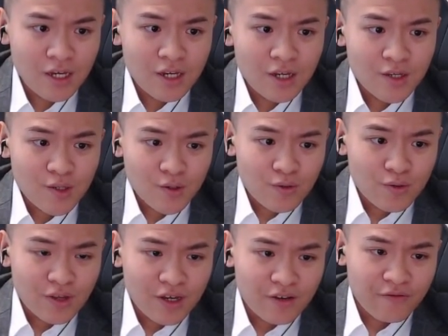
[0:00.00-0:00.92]
So
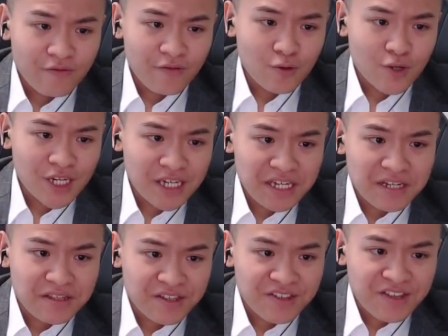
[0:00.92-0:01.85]
there are a few key
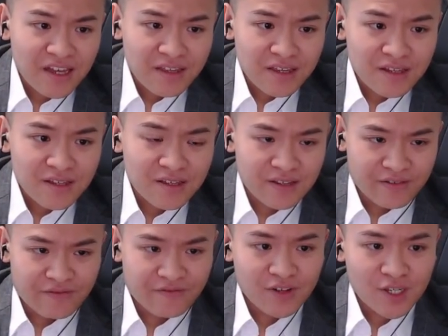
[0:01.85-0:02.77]
understandings. The
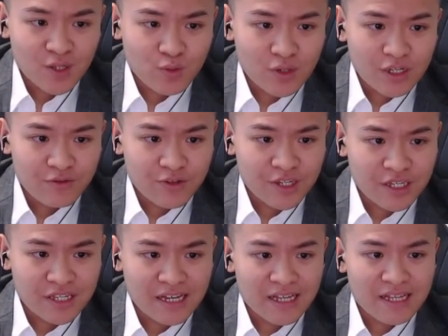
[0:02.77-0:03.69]
first one, which
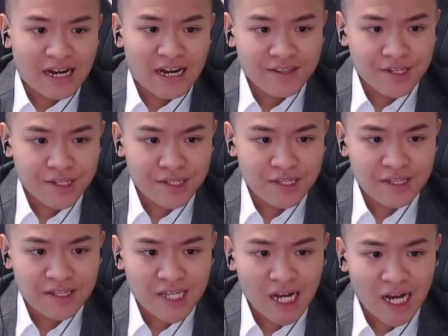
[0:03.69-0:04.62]
is that
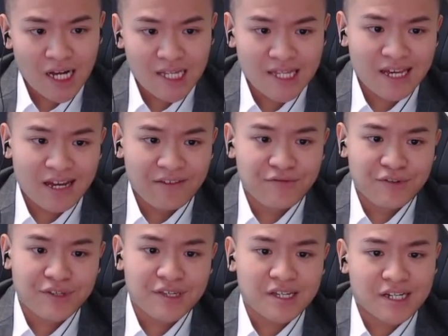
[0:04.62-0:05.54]
identities are
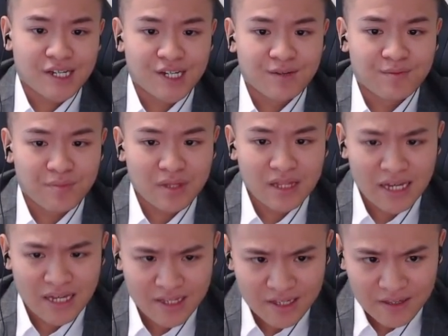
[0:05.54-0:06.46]
diverse and
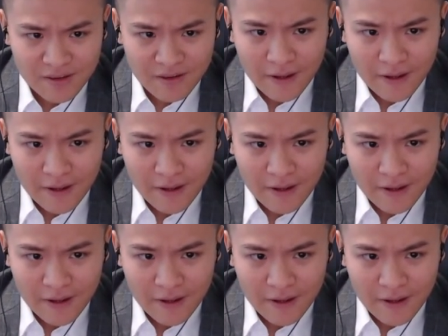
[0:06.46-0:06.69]
complex.